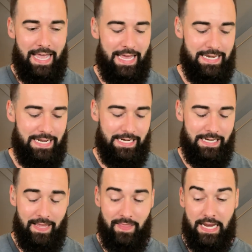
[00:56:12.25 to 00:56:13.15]
and, uh,
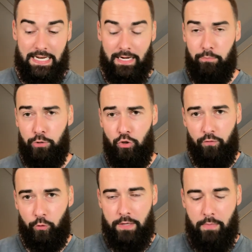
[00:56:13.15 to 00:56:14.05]
and they need a
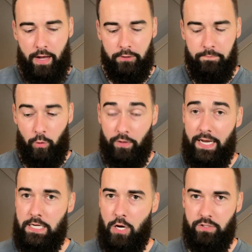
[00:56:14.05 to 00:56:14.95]
beautiful remodel or
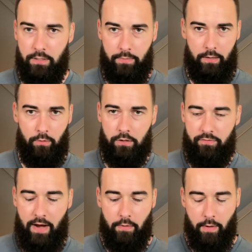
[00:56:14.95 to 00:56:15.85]
they know somebody, one of their
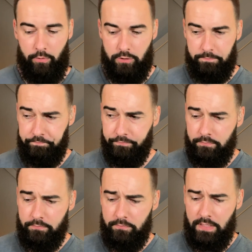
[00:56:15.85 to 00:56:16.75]
family members,
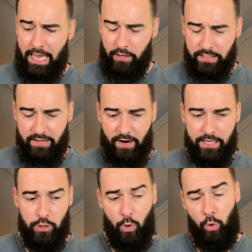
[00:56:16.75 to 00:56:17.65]
how can they
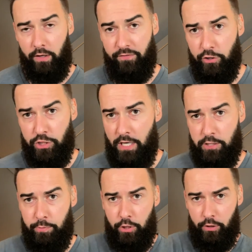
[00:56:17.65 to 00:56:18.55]
find you? Or if they're just an
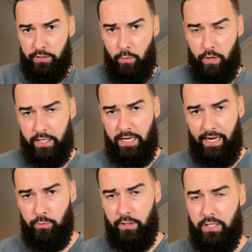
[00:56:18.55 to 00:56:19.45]
entrepreneur and they want to
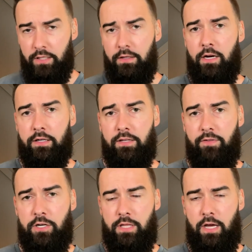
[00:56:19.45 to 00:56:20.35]
connect with you, how can they find you